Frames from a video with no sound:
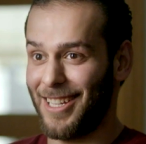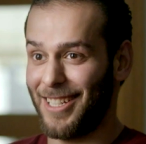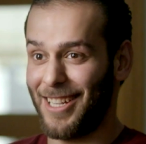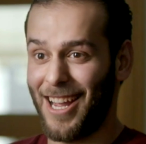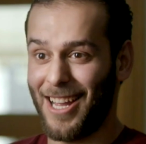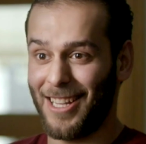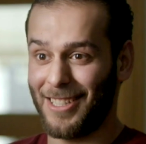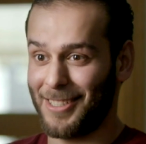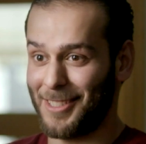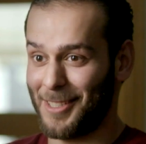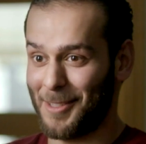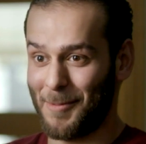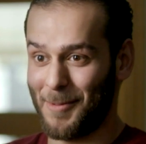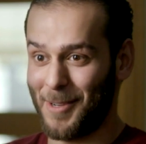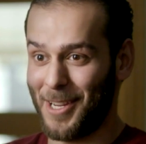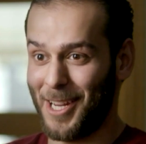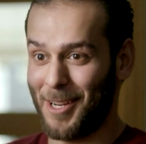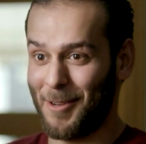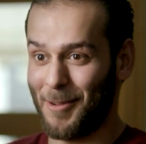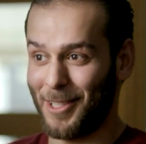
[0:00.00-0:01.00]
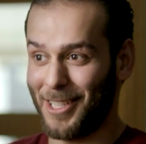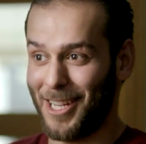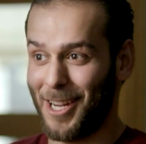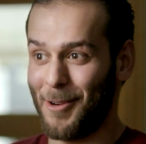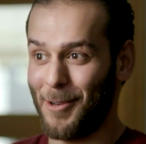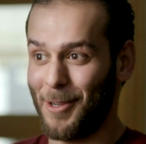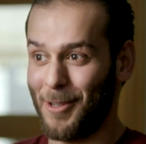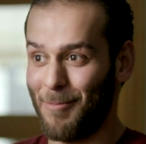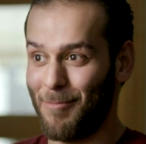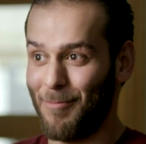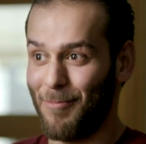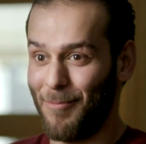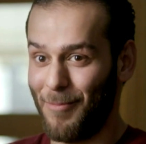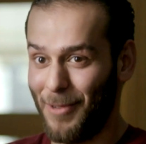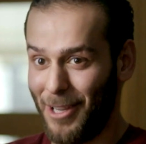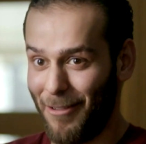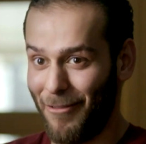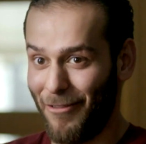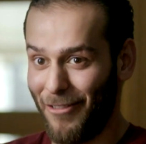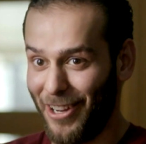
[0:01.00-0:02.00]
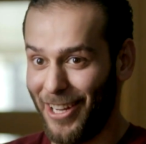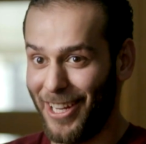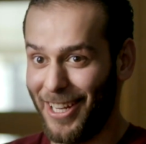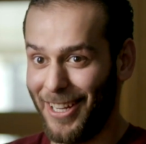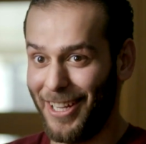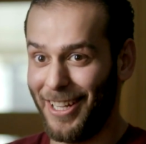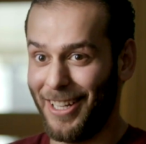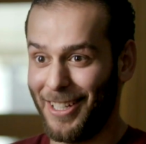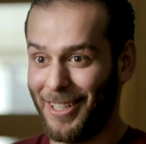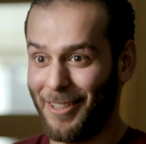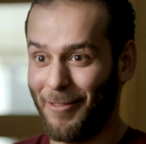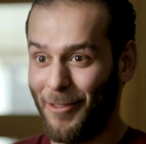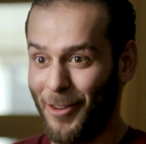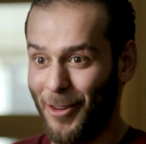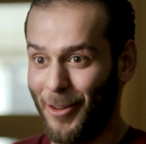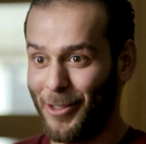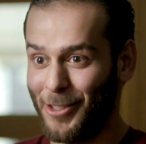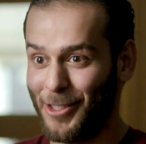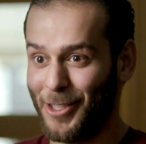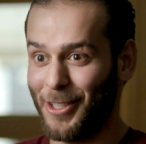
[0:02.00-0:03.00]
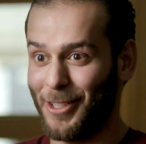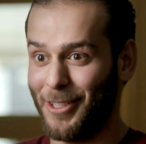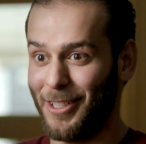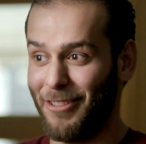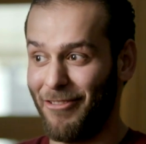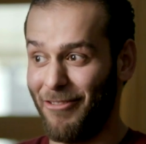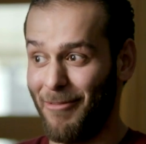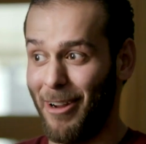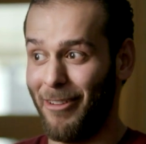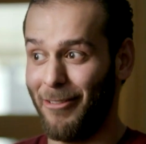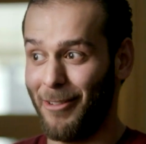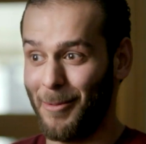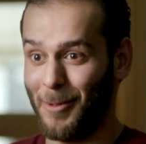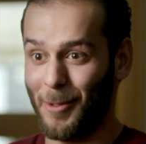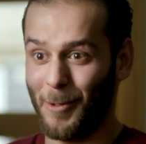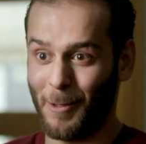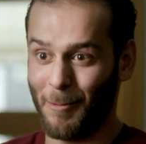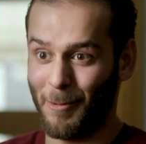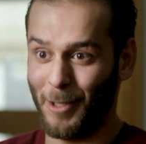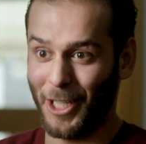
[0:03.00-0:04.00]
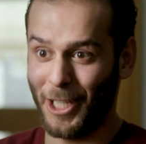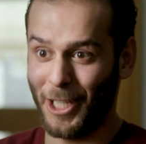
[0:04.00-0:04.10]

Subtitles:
I can't explain what I will be feeling in the future. If my family will be